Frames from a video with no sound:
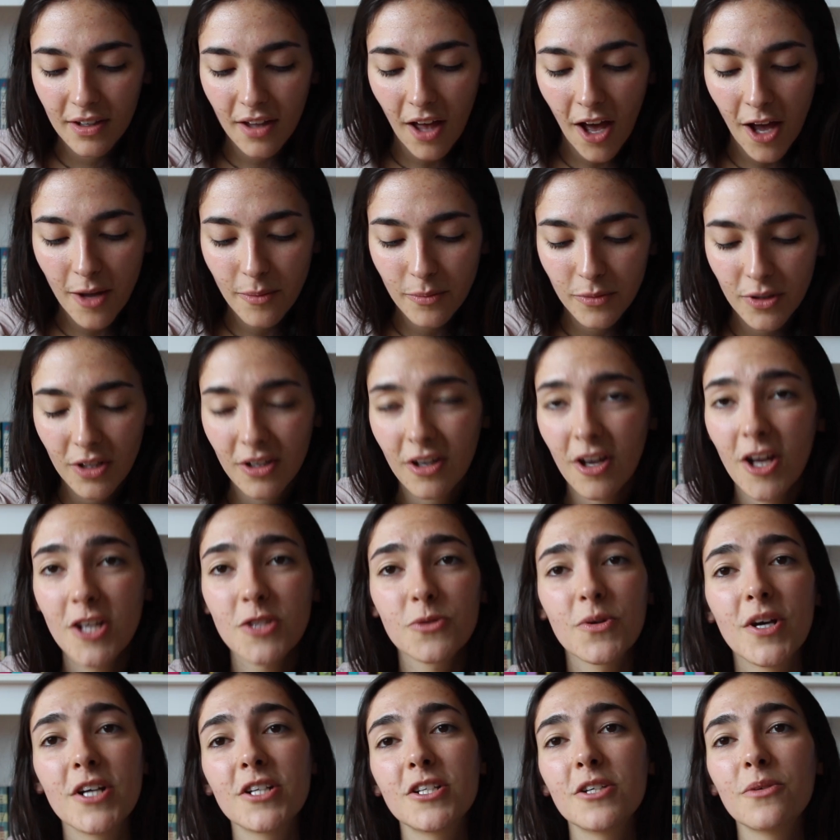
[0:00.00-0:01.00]
I'm, the
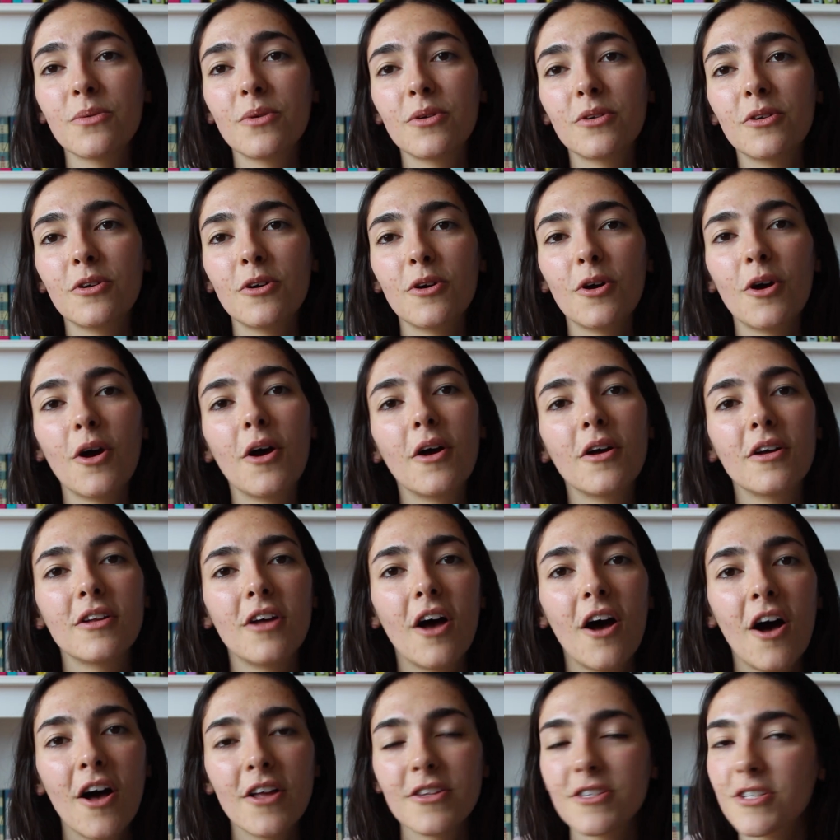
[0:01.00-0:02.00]
last question I want to
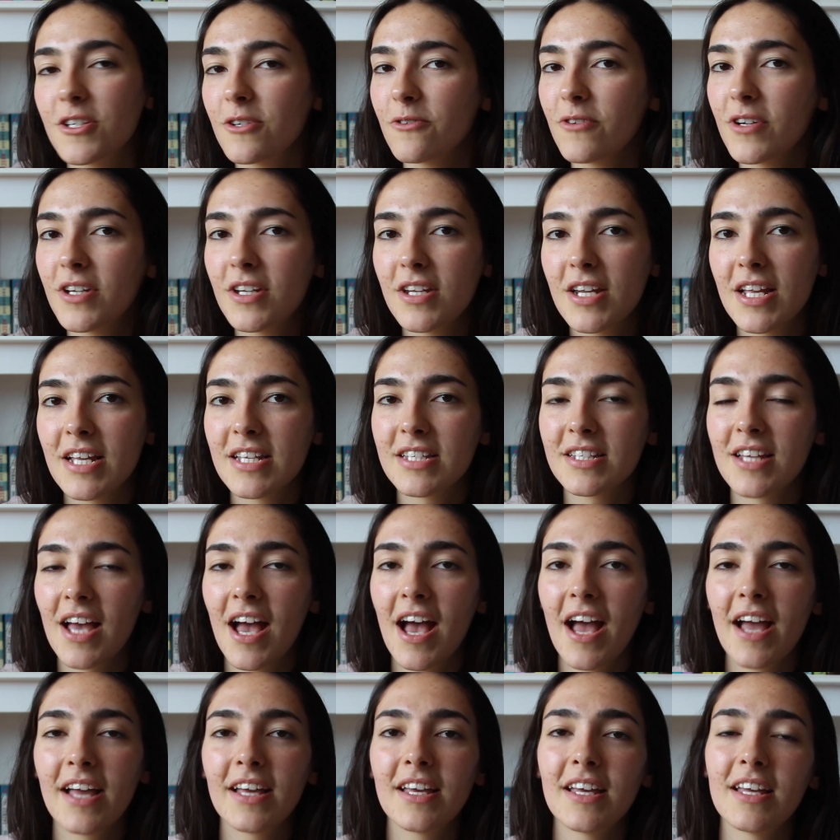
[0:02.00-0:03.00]
answer in this
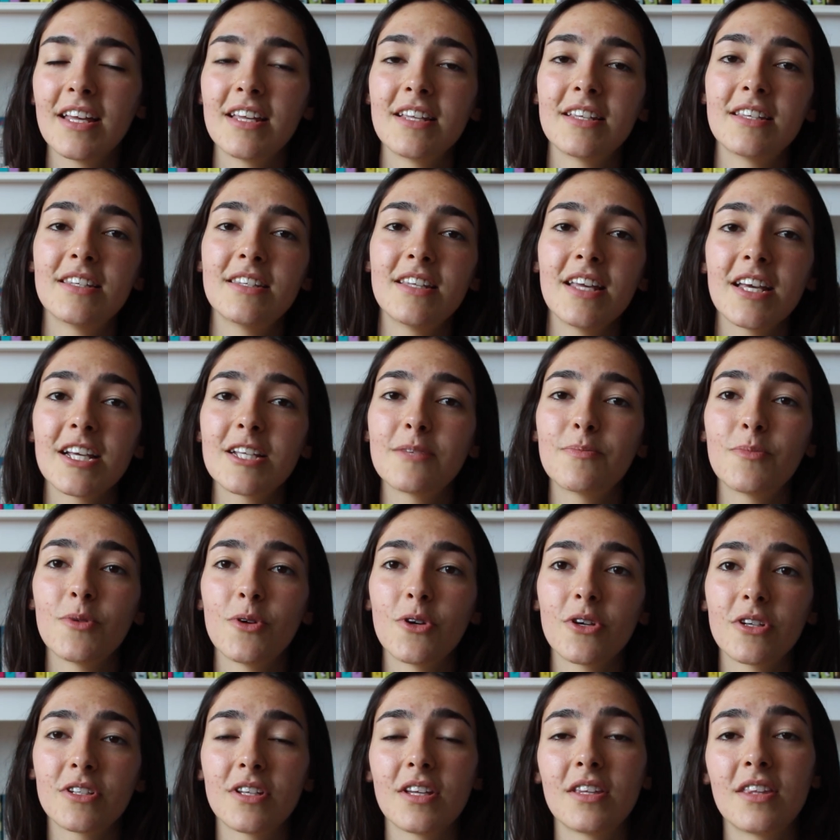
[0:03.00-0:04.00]
tag is six
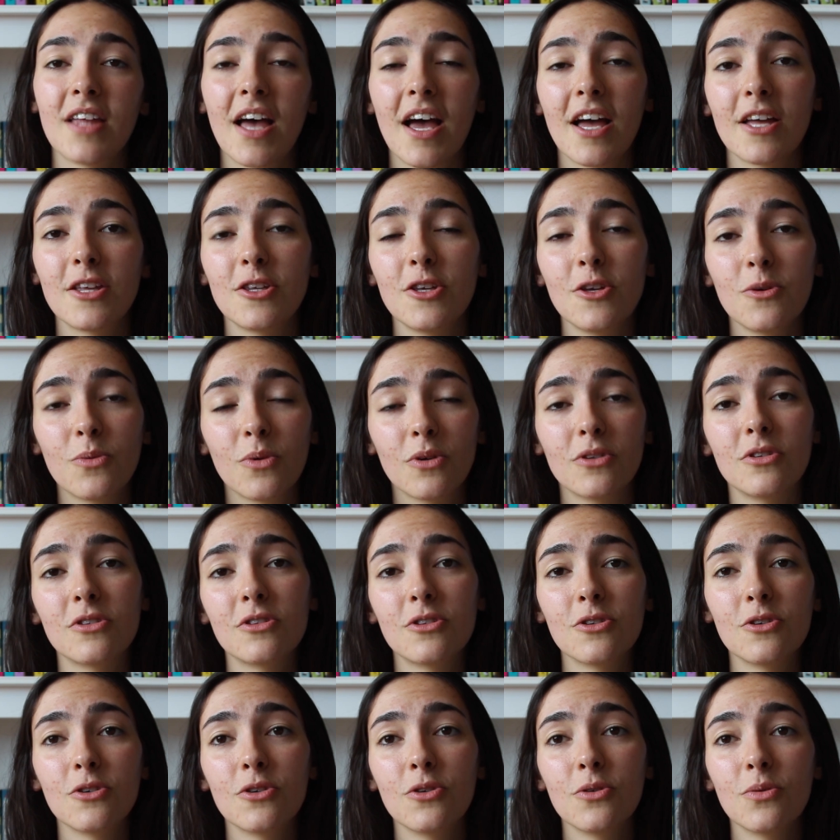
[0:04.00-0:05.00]
books that you want
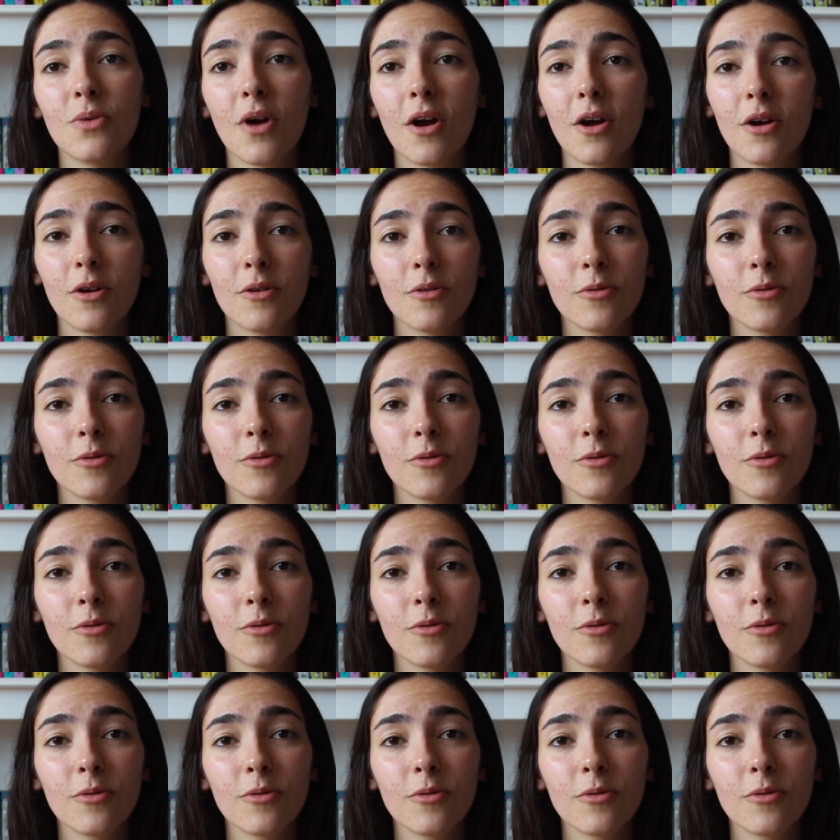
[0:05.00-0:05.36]
to